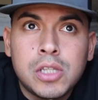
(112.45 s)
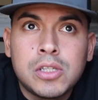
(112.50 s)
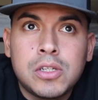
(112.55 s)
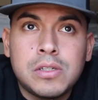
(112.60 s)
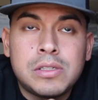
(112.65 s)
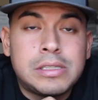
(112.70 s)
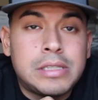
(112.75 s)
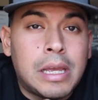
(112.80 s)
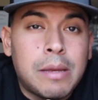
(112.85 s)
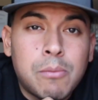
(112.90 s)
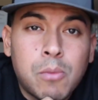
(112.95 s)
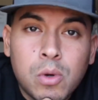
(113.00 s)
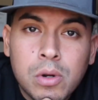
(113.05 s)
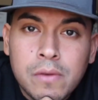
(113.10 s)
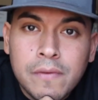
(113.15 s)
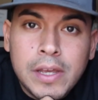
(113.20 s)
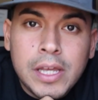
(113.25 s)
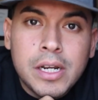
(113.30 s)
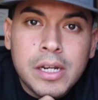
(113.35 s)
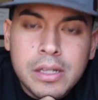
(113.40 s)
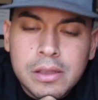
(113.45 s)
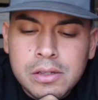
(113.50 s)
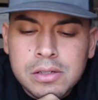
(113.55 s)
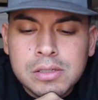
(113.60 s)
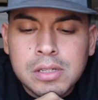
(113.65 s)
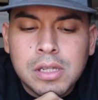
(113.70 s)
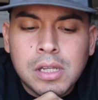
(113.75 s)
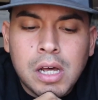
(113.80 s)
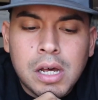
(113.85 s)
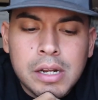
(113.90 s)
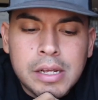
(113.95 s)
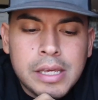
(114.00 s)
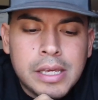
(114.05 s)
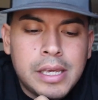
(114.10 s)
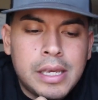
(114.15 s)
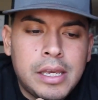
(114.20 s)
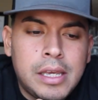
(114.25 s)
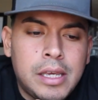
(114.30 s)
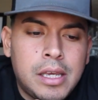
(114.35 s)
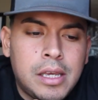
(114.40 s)
to stay motivated. There's a lot of
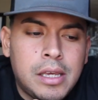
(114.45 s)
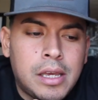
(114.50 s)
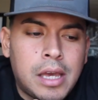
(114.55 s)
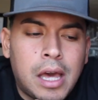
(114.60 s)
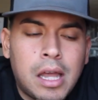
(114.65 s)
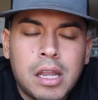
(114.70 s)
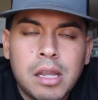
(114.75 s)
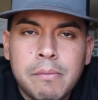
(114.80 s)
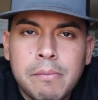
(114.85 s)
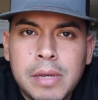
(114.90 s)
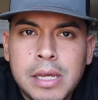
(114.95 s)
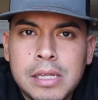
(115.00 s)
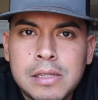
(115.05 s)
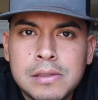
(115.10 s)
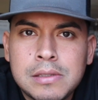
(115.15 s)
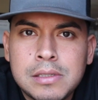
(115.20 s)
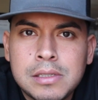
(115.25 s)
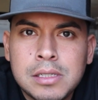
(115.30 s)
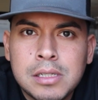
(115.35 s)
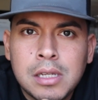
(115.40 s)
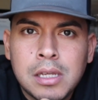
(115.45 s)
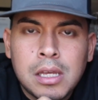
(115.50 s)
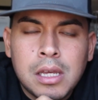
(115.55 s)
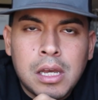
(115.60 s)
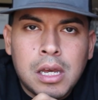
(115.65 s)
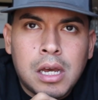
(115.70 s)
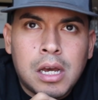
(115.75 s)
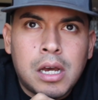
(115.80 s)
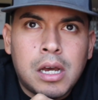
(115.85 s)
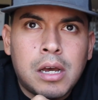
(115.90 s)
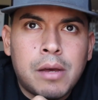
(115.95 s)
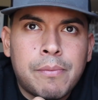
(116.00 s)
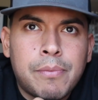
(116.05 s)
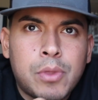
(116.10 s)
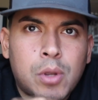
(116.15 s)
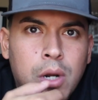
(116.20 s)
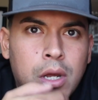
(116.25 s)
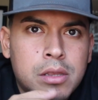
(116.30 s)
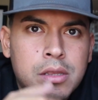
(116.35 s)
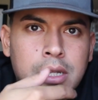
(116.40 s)
key elements
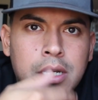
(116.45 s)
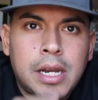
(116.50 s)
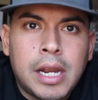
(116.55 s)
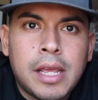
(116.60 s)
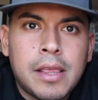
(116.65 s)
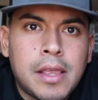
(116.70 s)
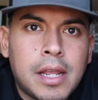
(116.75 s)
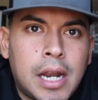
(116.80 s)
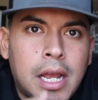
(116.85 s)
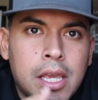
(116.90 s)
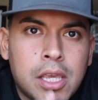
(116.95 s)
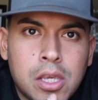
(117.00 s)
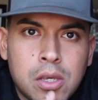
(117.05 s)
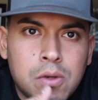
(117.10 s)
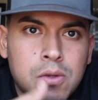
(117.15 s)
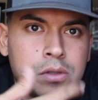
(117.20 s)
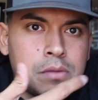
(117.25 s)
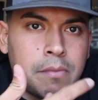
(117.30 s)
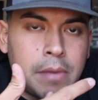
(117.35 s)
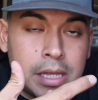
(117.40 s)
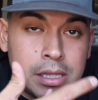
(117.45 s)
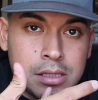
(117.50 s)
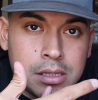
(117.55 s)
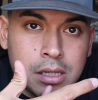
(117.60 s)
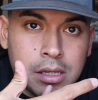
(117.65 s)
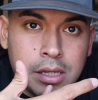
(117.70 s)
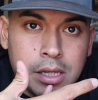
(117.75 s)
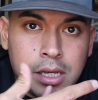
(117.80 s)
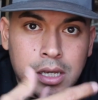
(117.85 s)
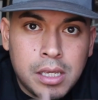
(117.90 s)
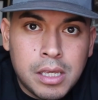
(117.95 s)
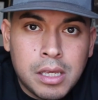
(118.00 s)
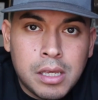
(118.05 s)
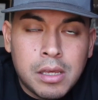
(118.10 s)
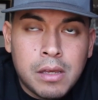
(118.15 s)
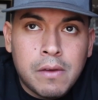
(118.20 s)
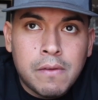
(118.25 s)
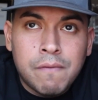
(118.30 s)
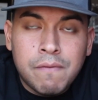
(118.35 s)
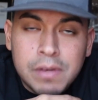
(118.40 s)
um, throughout the day that I use mentally,
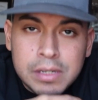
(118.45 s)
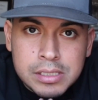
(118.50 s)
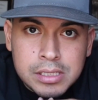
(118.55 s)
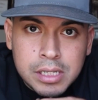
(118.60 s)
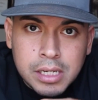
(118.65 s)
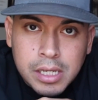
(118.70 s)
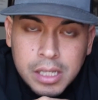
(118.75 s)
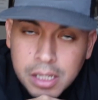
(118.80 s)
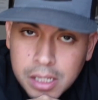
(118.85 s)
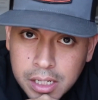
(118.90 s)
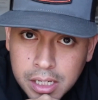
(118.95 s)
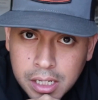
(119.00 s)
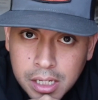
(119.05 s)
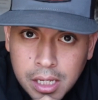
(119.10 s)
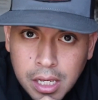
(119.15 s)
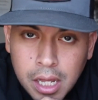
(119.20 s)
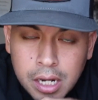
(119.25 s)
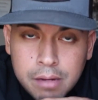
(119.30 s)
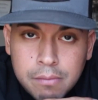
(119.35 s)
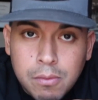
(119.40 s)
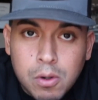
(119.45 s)
physically, and